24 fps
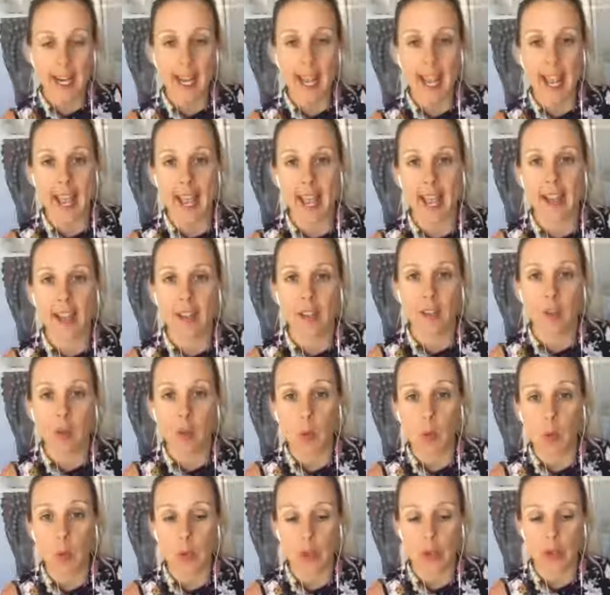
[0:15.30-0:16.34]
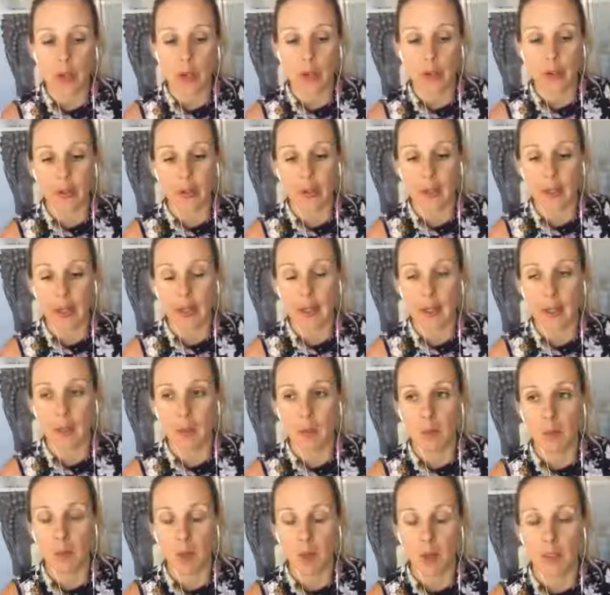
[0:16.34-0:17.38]
And also,
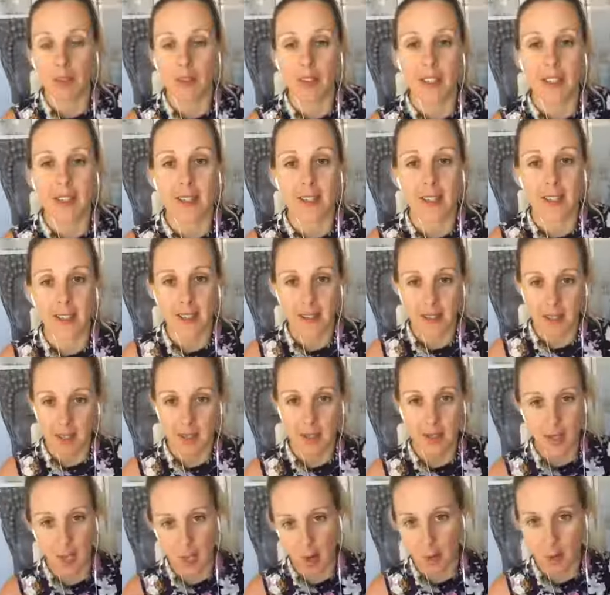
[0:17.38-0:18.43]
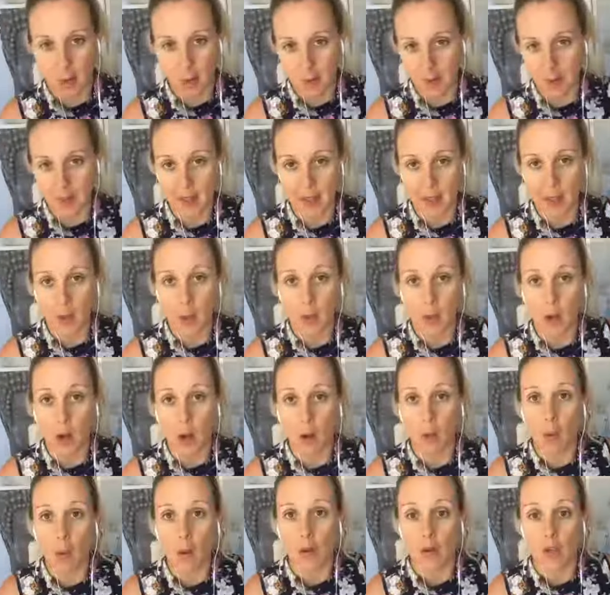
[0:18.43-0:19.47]
obviously, this is the equipment that you'll
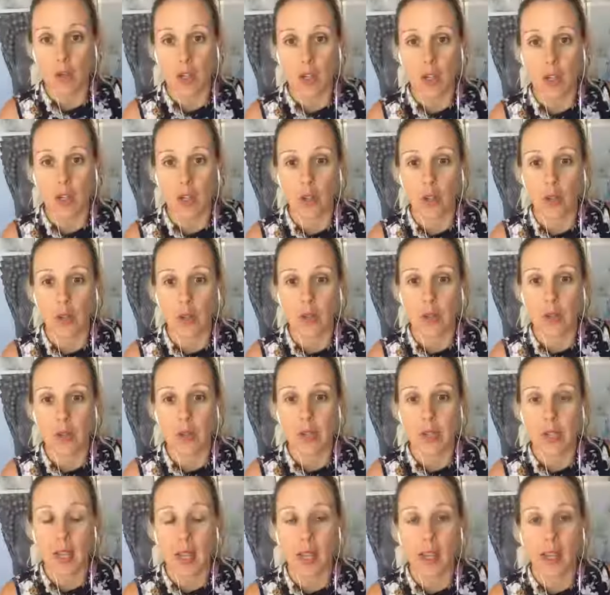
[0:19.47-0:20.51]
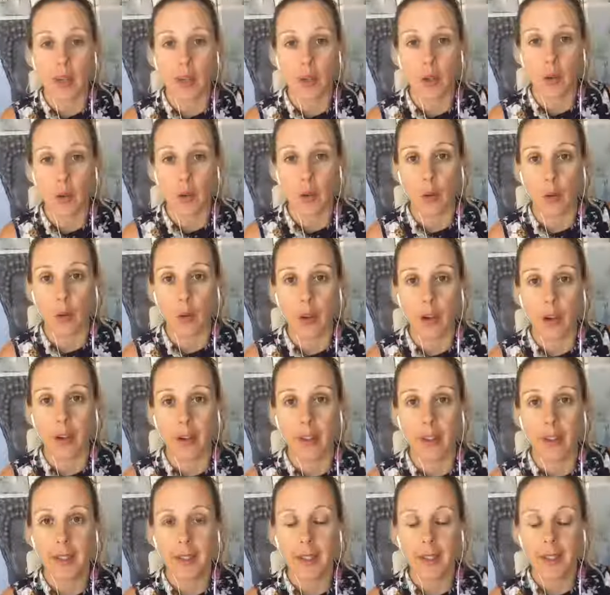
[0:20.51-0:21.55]
go on to use in your
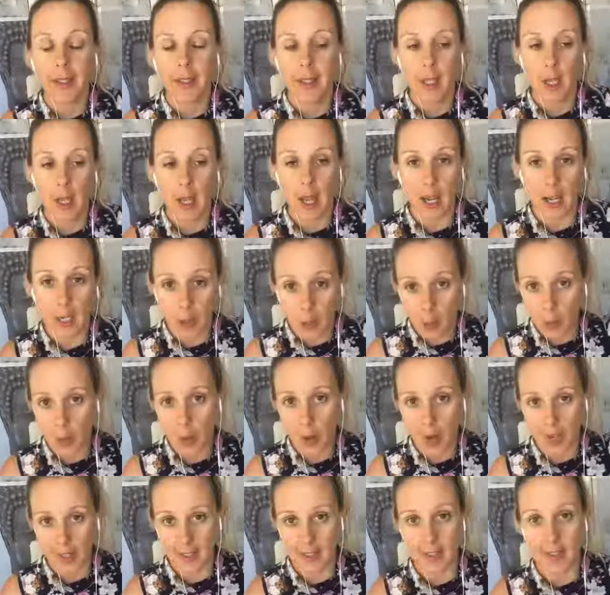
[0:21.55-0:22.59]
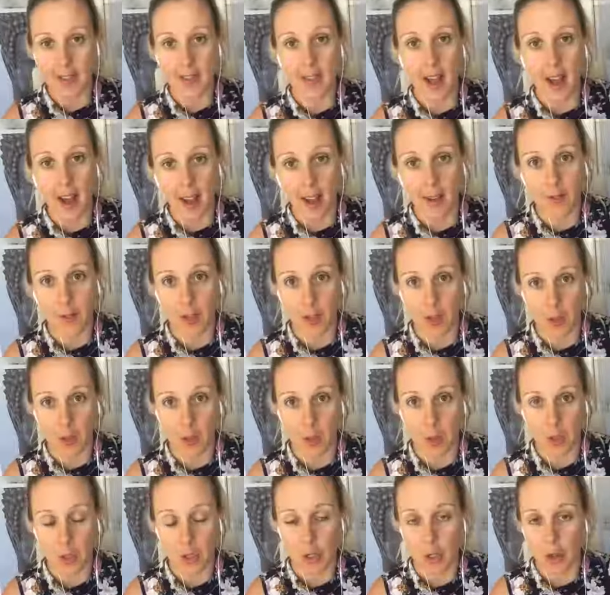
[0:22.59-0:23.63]
practice after the
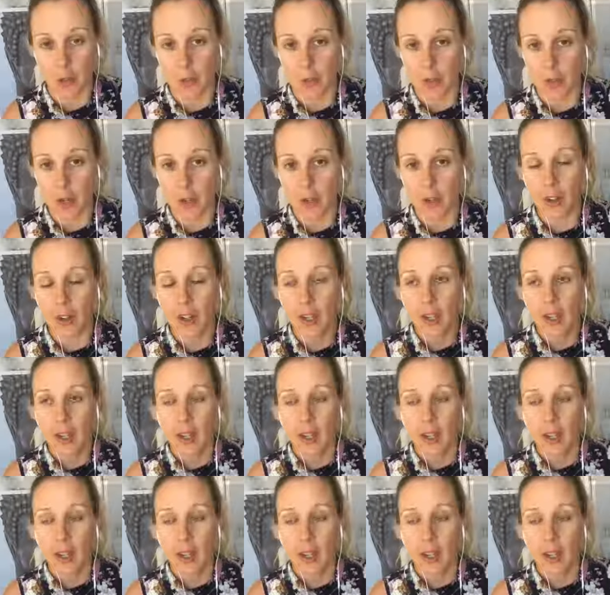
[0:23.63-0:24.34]
workshop. So,